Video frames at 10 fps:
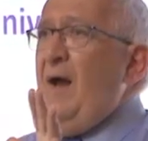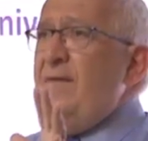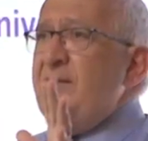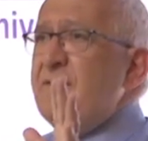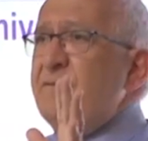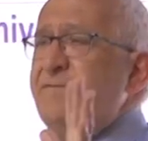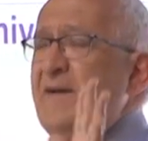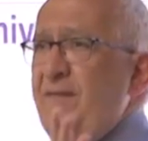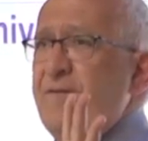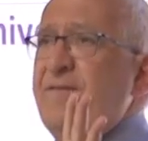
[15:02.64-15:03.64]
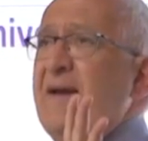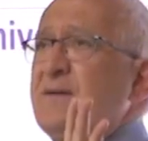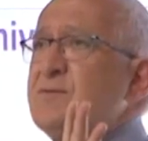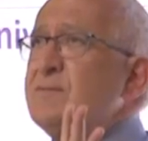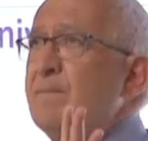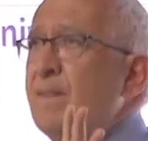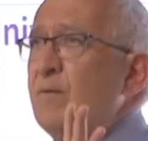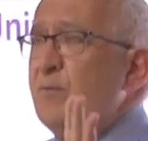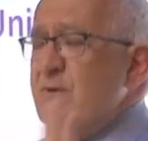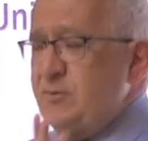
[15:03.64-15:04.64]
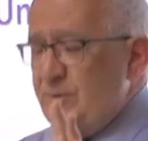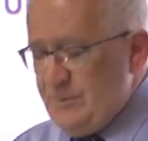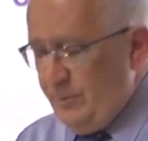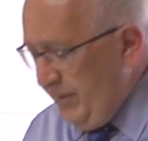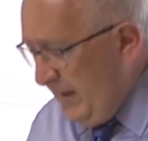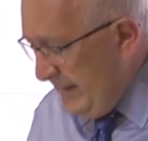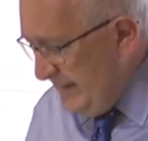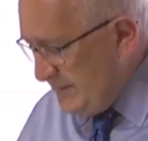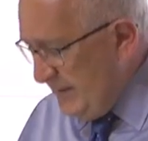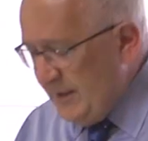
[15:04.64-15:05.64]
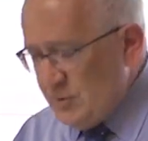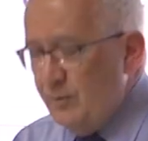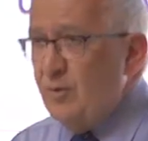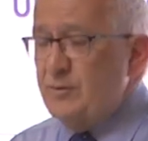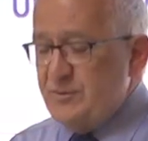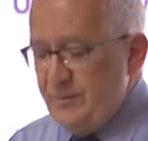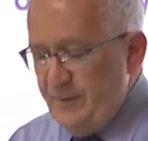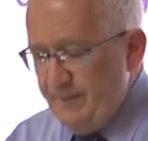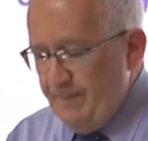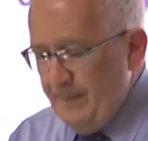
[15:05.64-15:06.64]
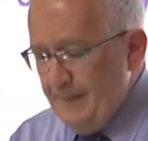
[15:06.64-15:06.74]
Having found the facts, we sought to apply international law to them.